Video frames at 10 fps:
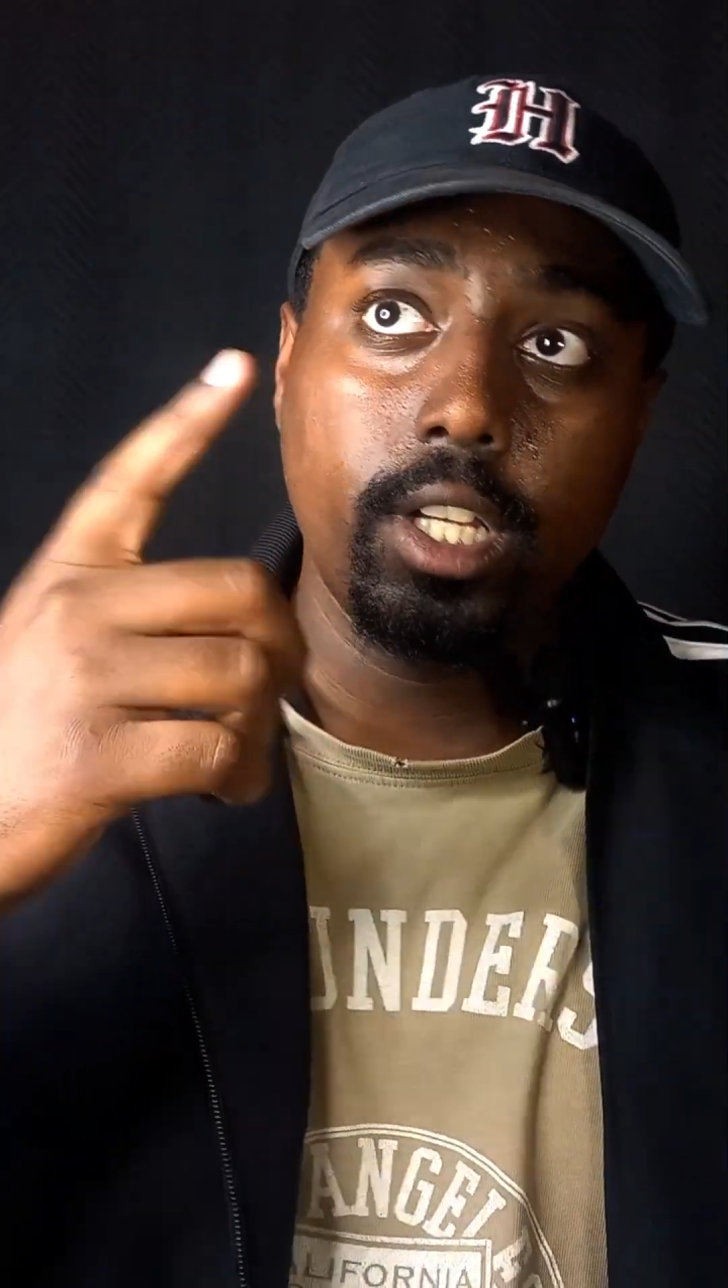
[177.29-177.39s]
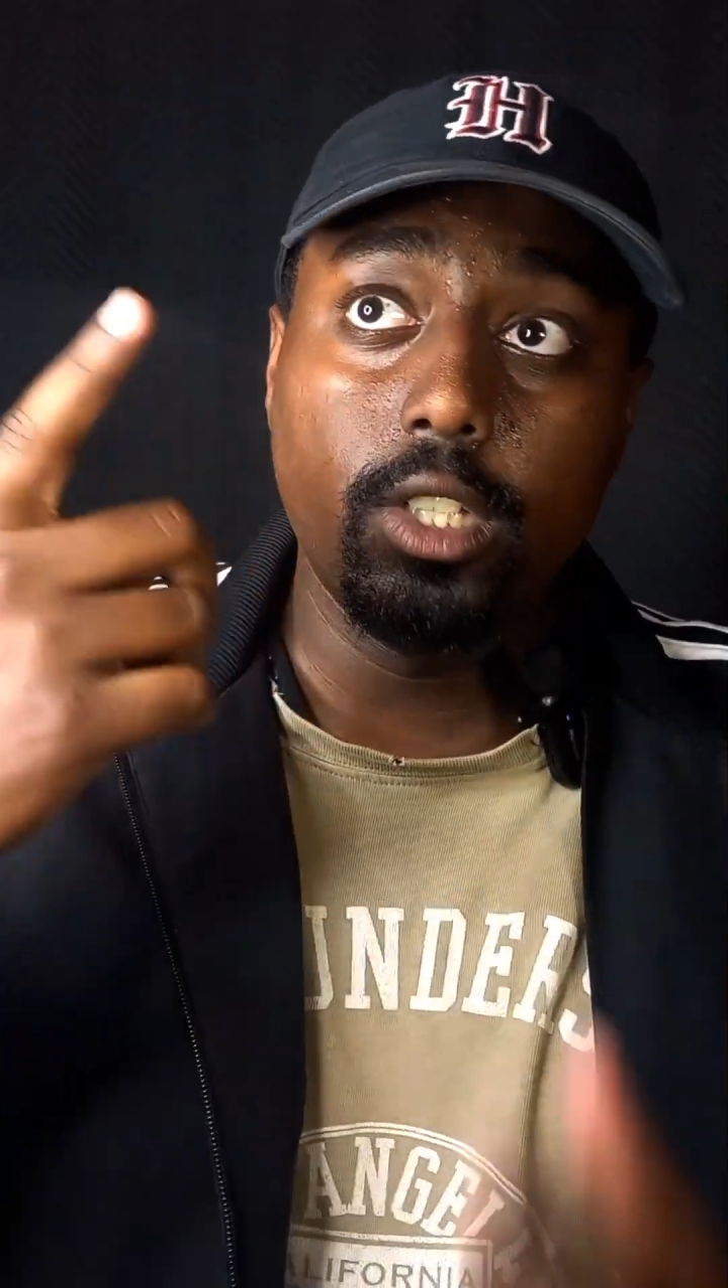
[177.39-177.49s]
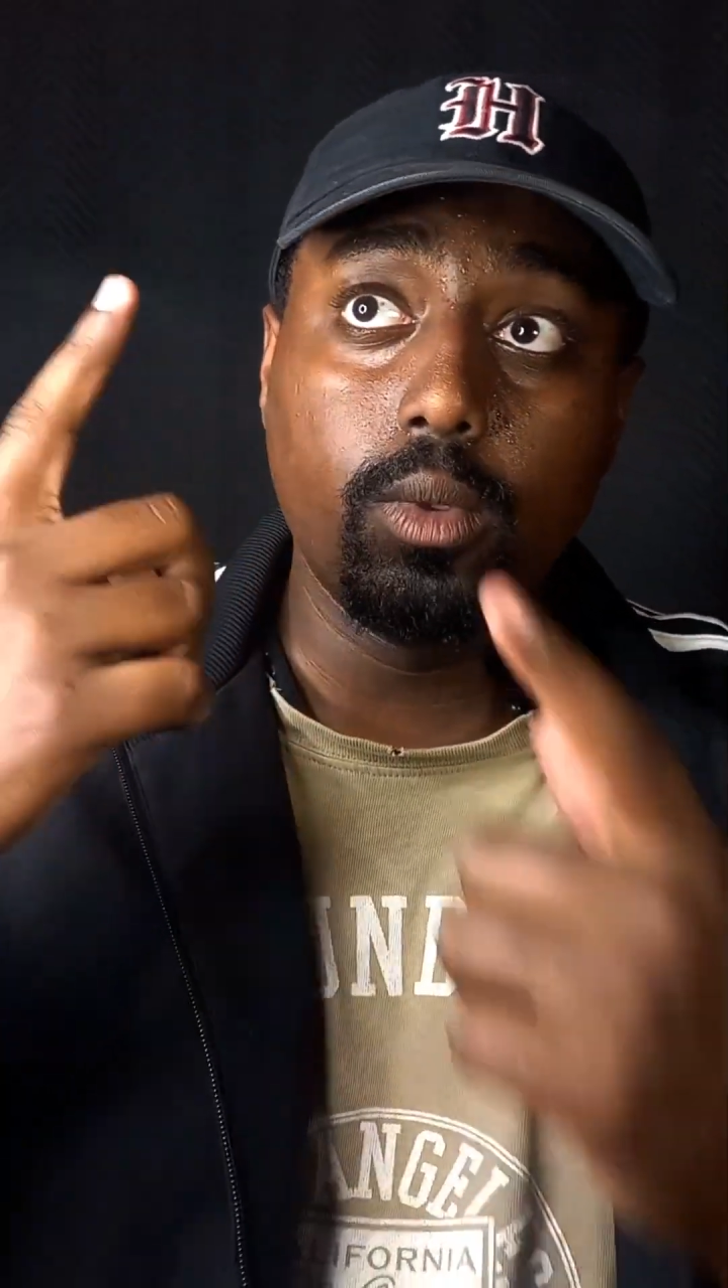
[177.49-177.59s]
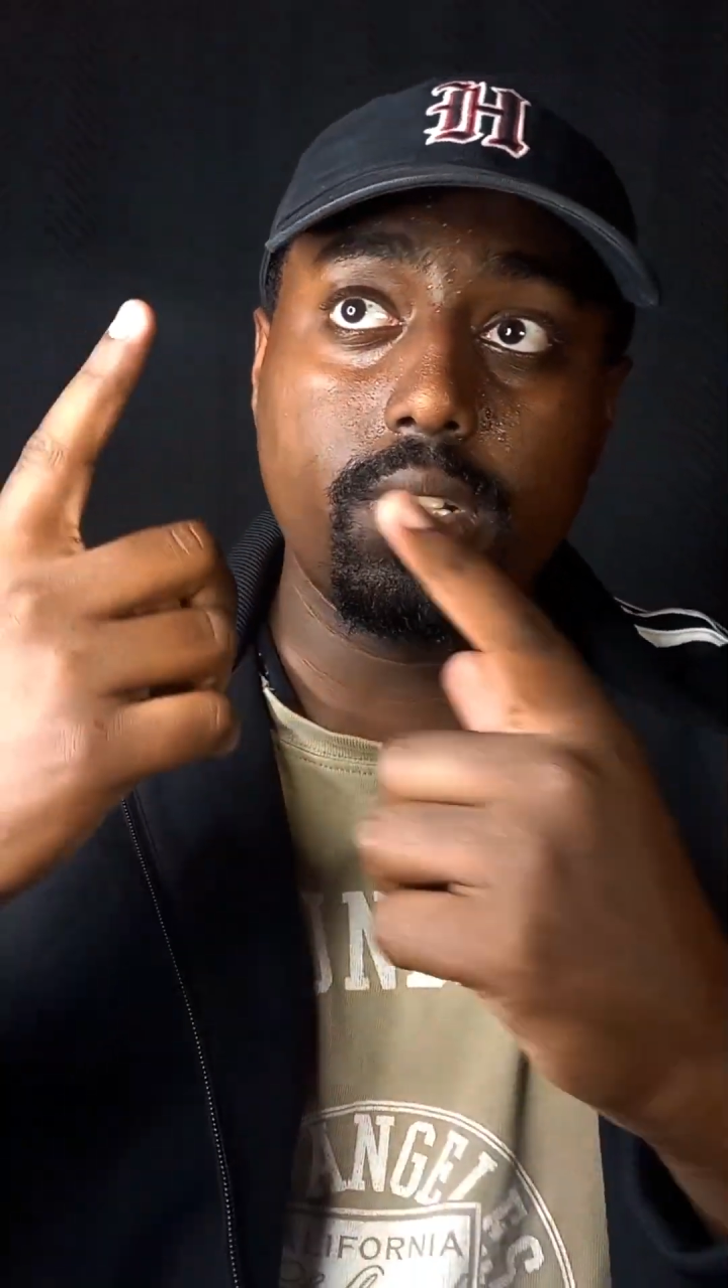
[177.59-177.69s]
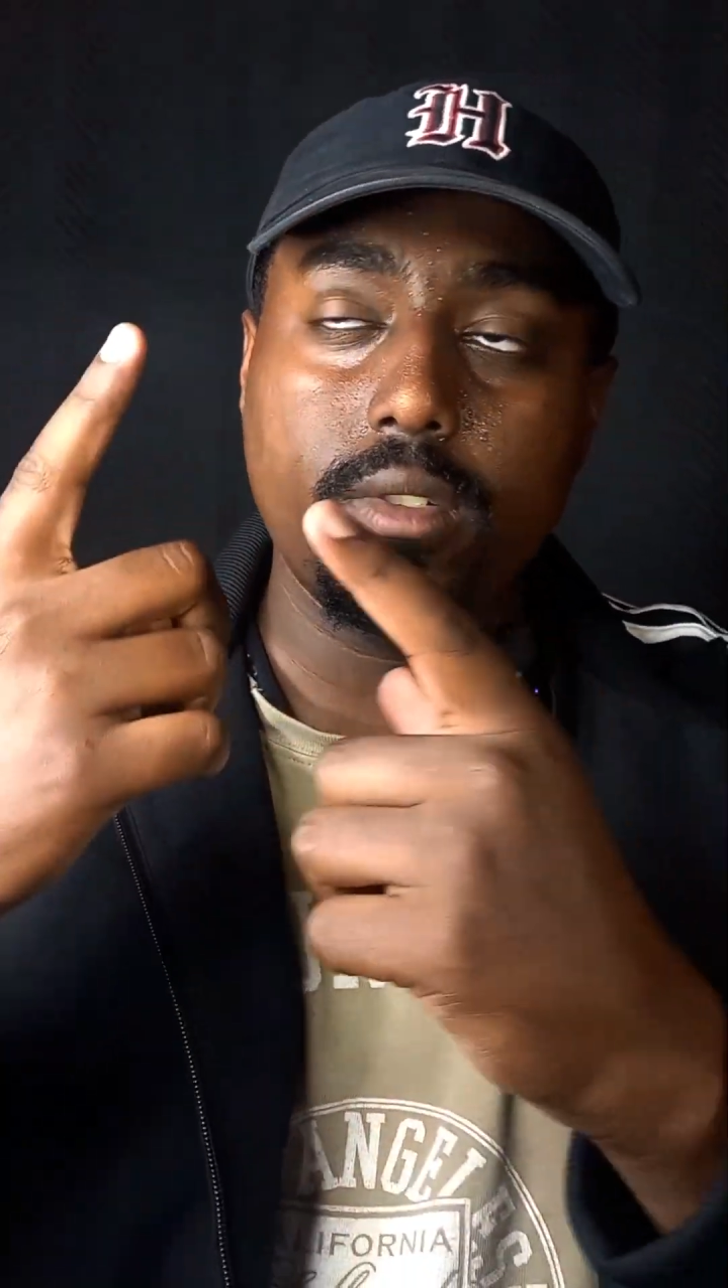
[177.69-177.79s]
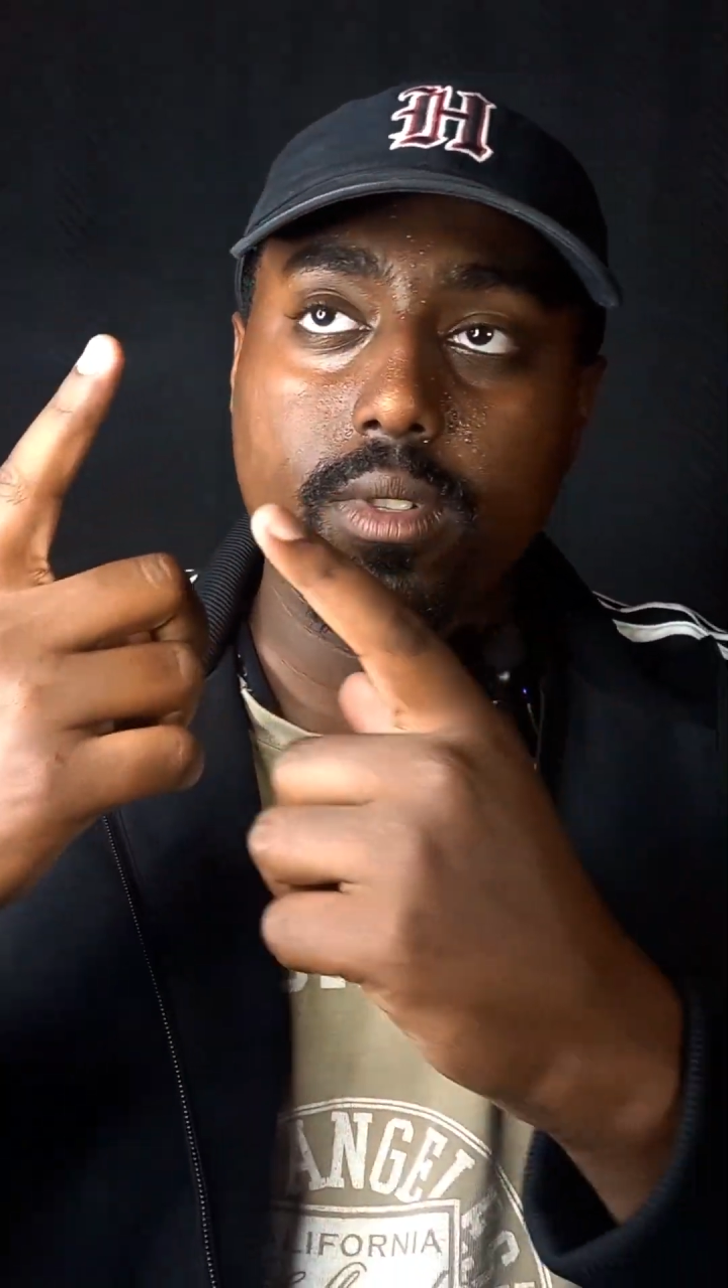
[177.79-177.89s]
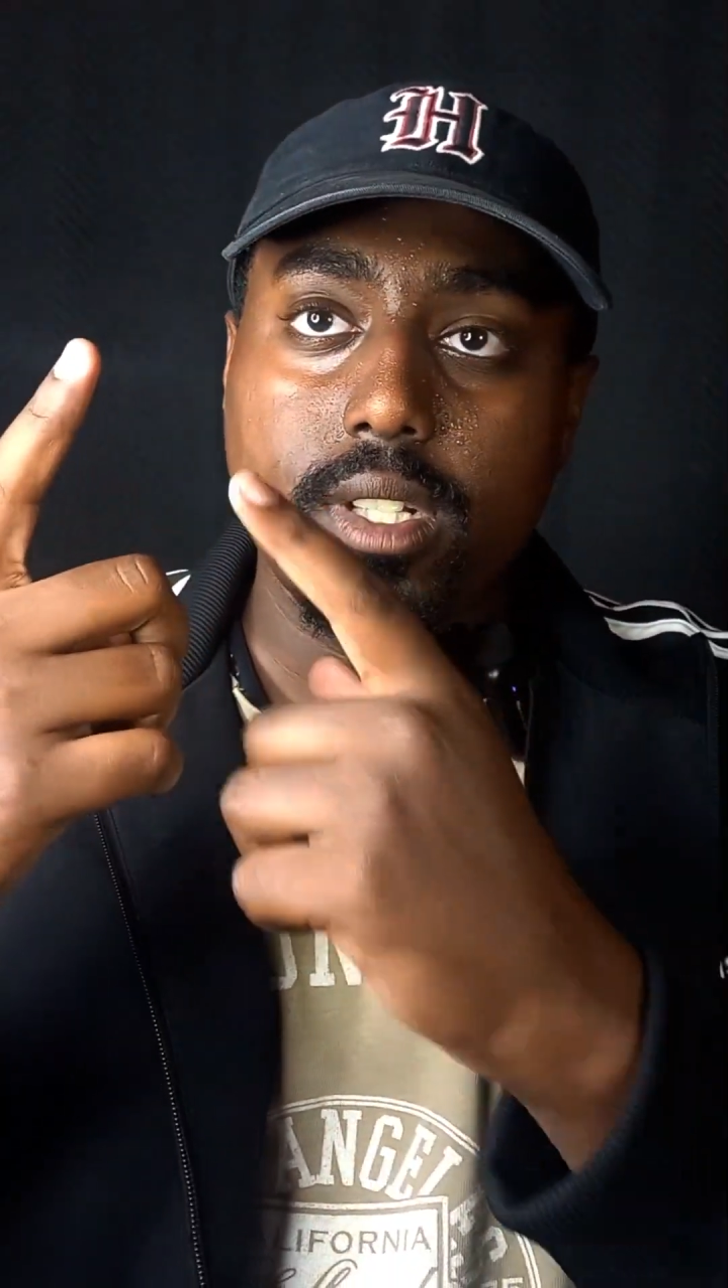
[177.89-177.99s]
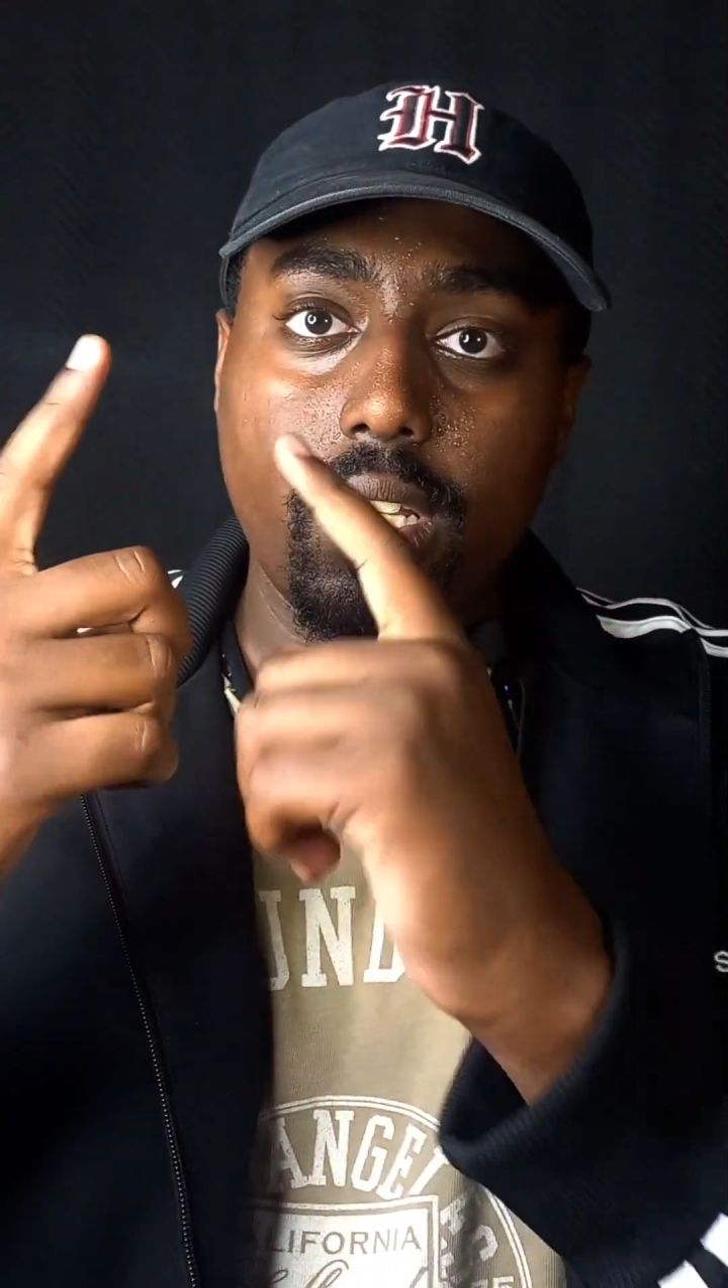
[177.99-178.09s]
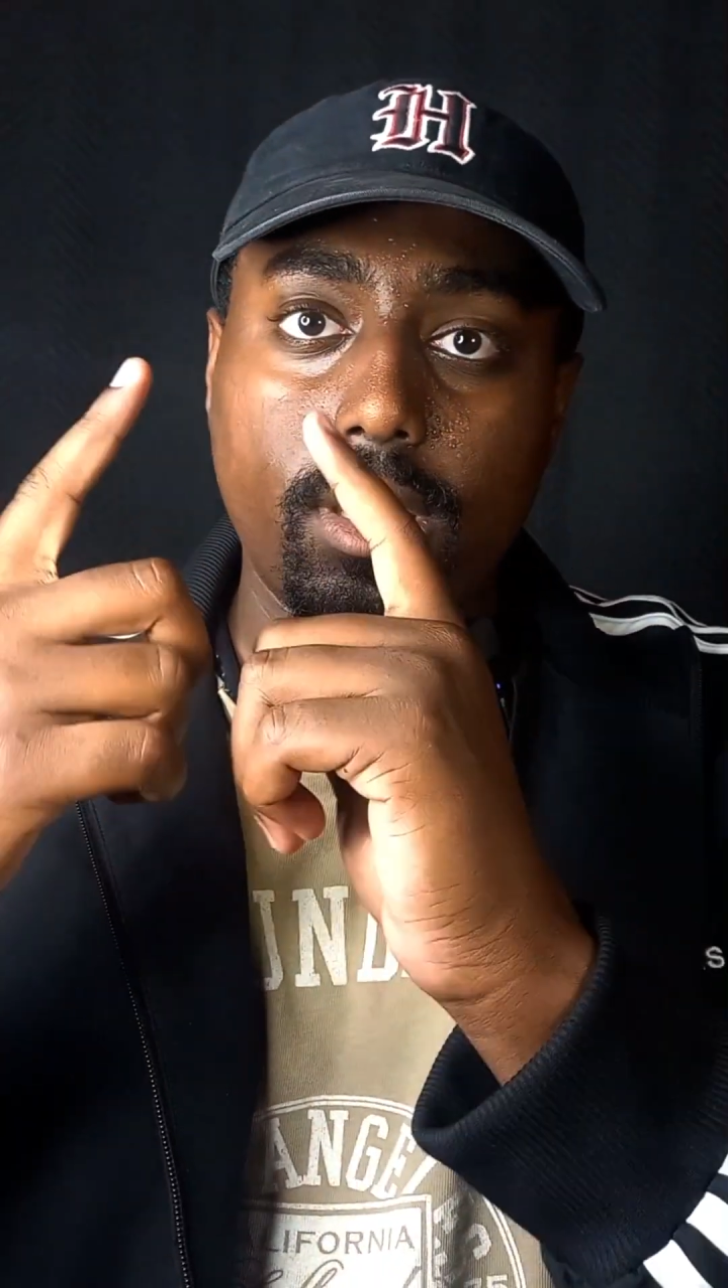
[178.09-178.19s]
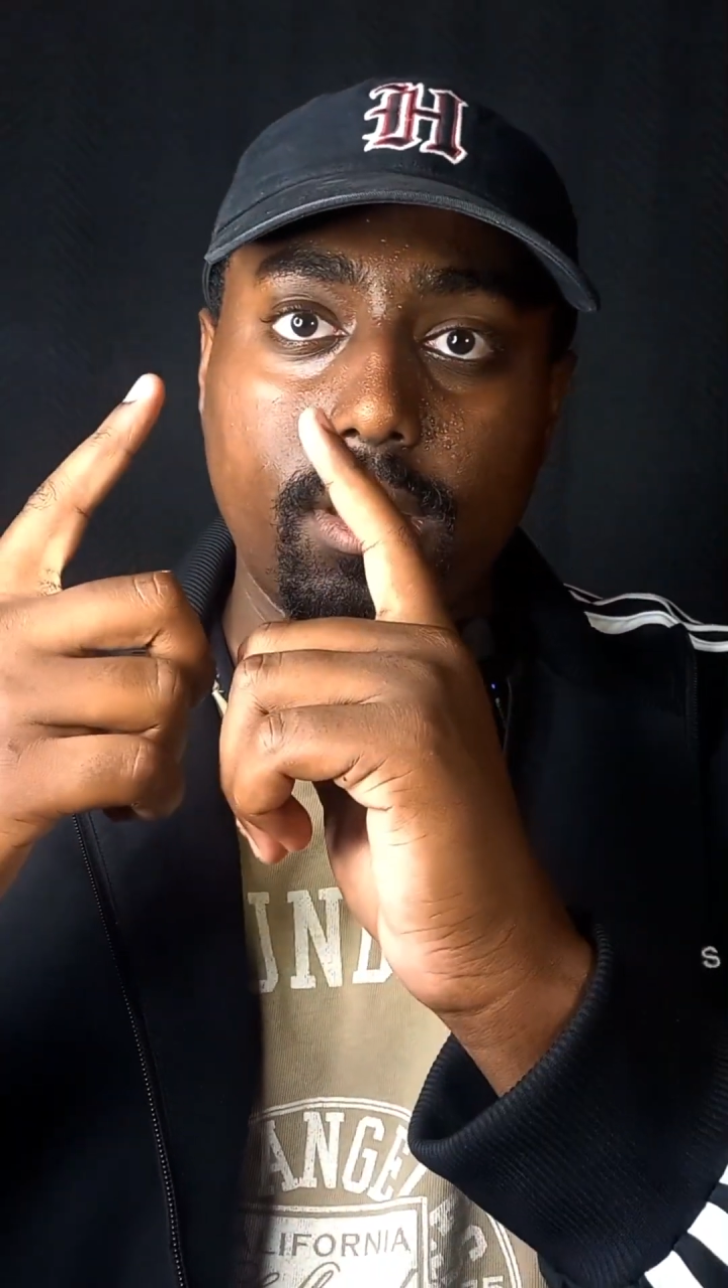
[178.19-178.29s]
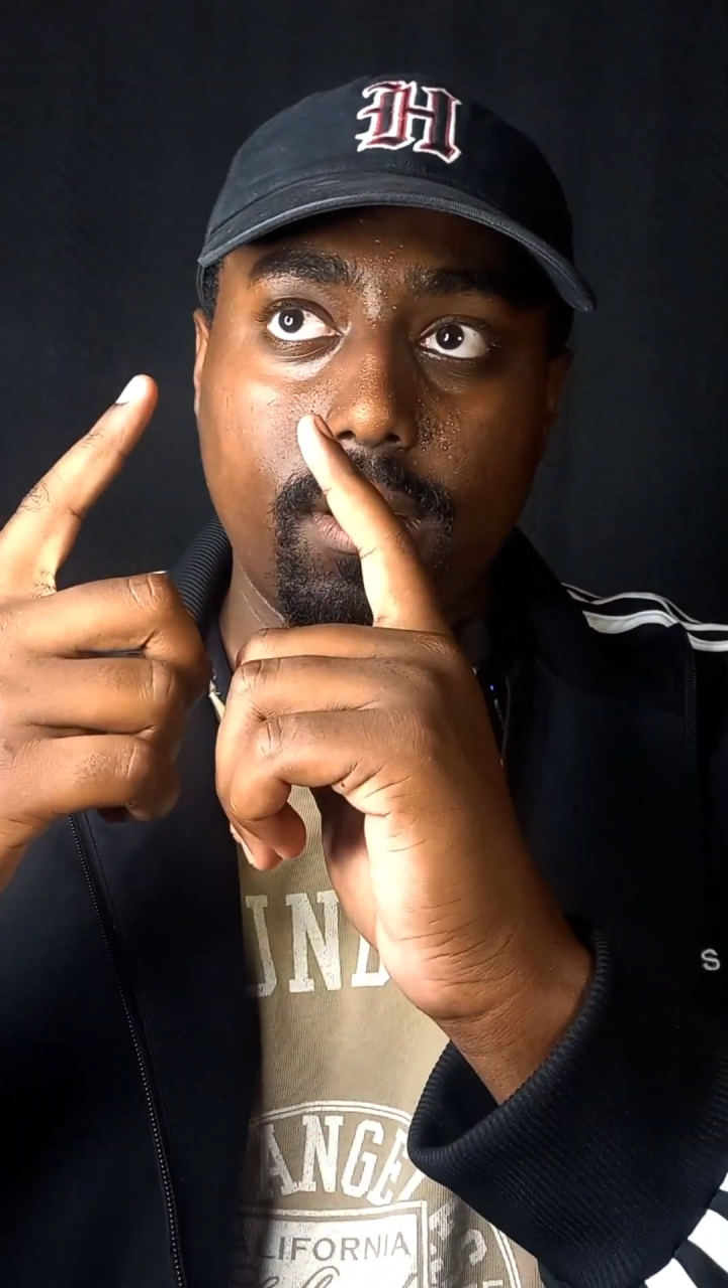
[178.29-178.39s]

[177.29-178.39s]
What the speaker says: you associate